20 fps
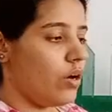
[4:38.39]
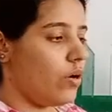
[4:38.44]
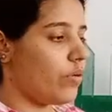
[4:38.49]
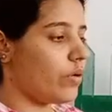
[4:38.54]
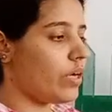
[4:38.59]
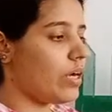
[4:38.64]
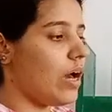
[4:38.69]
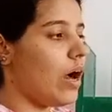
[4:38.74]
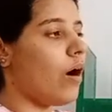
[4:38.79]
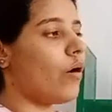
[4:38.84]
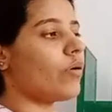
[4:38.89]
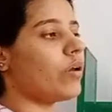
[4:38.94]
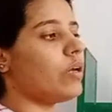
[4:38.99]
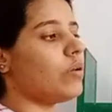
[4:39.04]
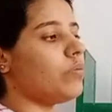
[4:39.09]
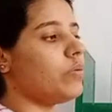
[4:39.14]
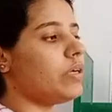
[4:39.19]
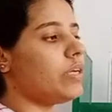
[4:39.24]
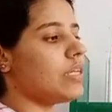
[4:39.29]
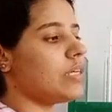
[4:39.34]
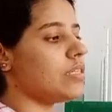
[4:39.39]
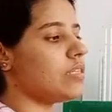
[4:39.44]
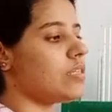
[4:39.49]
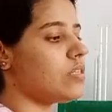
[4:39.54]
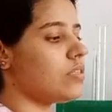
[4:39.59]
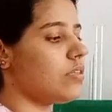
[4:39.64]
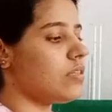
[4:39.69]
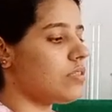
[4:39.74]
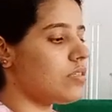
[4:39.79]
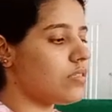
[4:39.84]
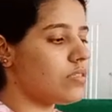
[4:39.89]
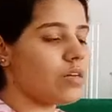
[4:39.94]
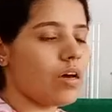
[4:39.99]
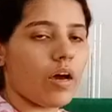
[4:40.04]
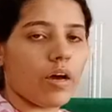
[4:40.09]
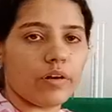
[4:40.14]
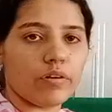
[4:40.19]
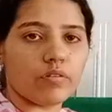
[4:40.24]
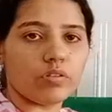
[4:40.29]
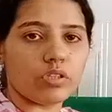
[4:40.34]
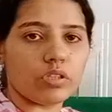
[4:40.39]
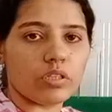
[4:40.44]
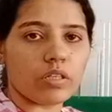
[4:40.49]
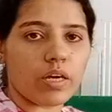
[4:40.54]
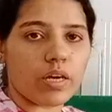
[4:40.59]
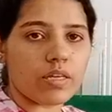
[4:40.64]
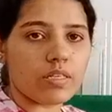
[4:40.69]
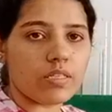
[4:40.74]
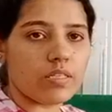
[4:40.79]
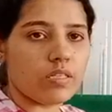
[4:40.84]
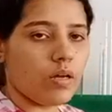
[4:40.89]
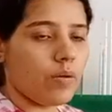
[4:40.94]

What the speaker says: Okay, how can we test this is a hydrogen gas?